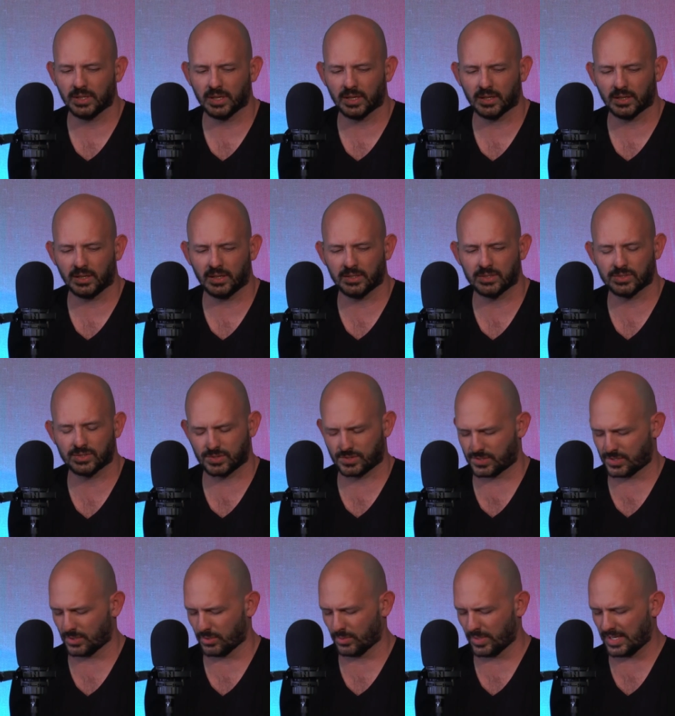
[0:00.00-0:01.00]
Yeah. And
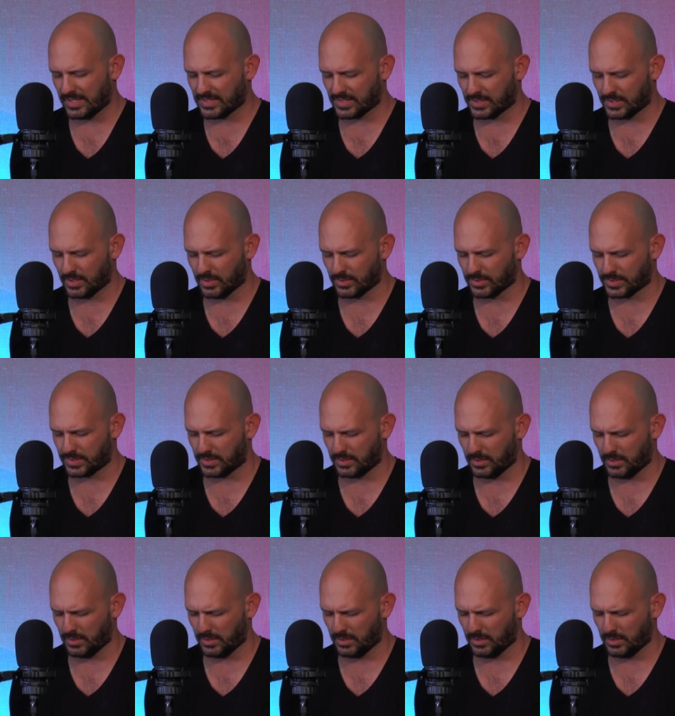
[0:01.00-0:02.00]
so raise a toast.
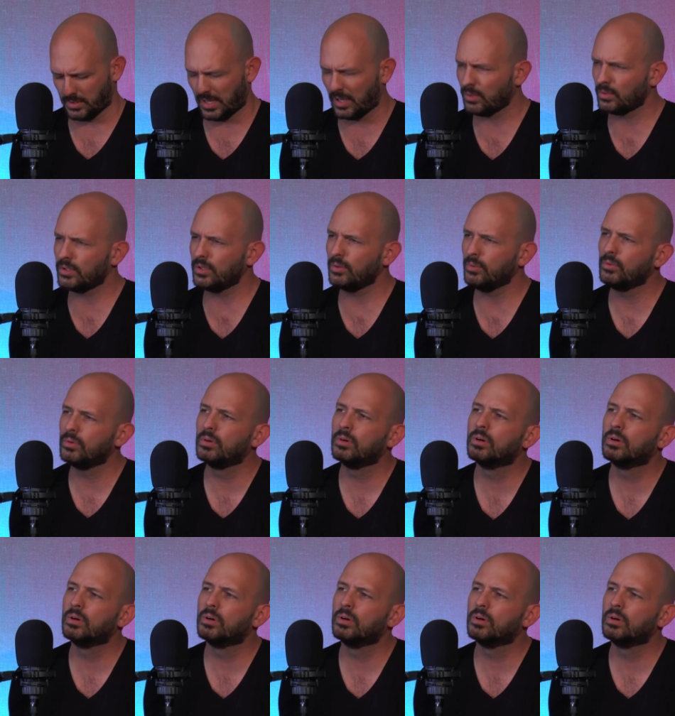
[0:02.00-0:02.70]
How old are you?